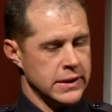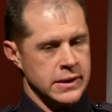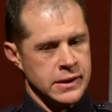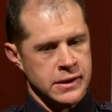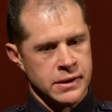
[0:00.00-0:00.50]

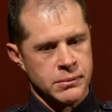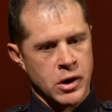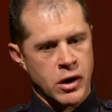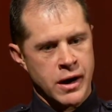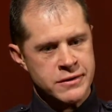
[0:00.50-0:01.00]

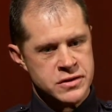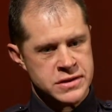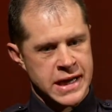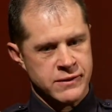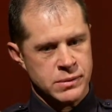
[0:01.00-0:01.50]
Our
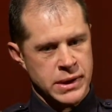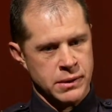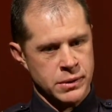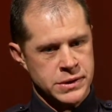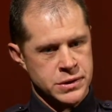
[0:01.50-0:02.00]
officers have to be
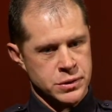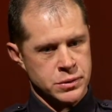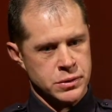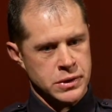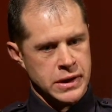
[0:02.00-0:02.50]
able
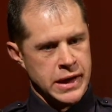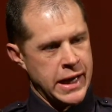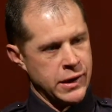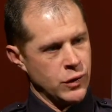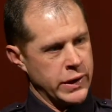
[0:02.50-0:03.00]
to
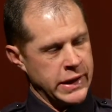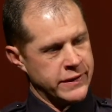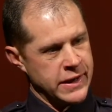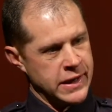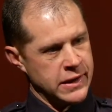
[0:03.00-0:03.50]
handle
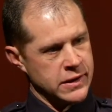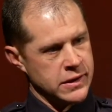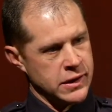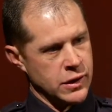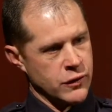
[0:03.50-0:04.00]
anything,
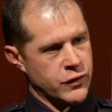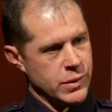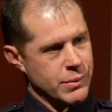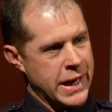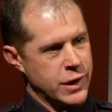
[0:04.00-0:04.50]
you know,
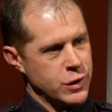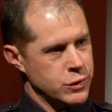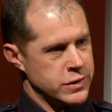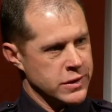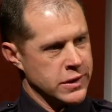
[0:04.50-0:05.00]
from the
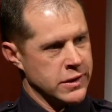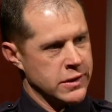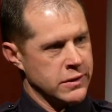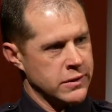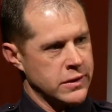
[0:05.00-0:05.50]
minute
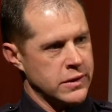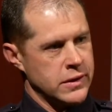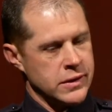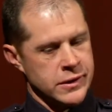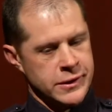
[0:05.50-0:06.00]

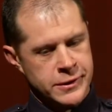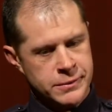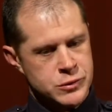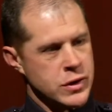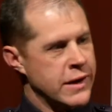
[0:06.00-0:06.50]

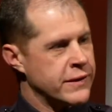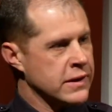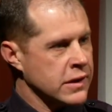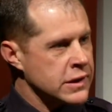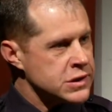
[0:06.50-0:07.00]
traffic
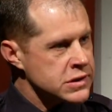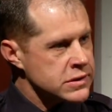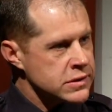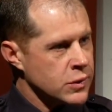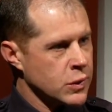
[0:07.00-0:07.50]
collision
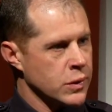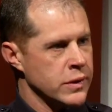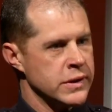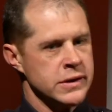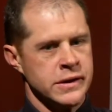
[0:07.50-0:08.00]
or
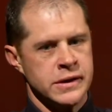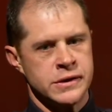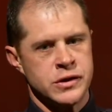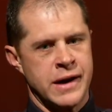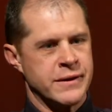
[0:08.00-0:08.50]
the
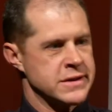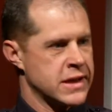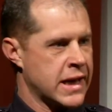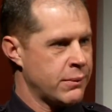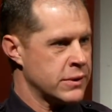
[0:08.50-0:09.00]
traffic
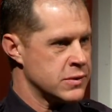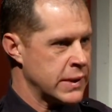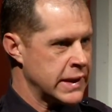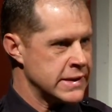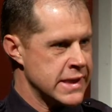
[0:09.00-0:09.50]
stop, the
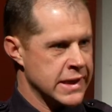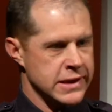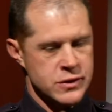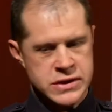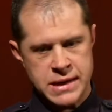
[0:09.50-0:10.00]
speeding ticket,
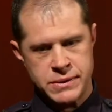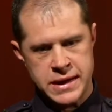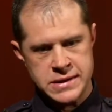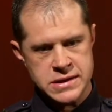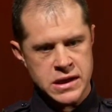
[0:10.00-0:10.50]
those type
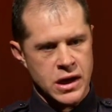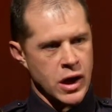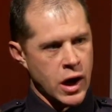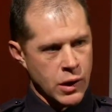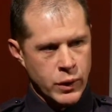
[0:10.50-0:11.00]
things,
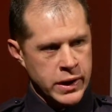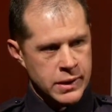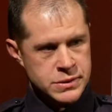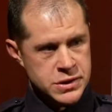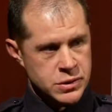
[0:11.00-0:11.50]
all the way
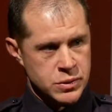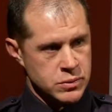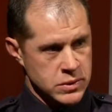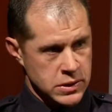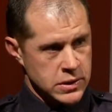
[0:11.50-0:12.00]
up
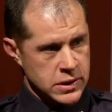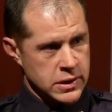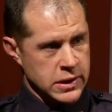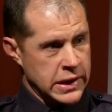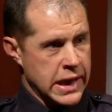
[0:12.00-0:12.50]
to
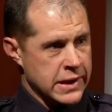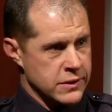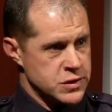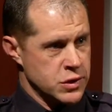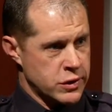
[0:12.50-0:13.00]
an
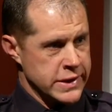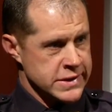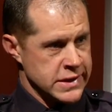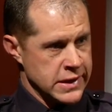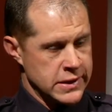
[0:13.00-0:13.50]
active shooter
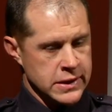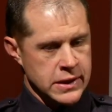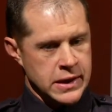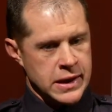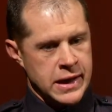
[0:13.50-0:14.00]
incident.
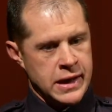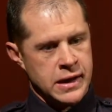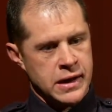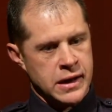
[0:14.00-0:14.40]
And,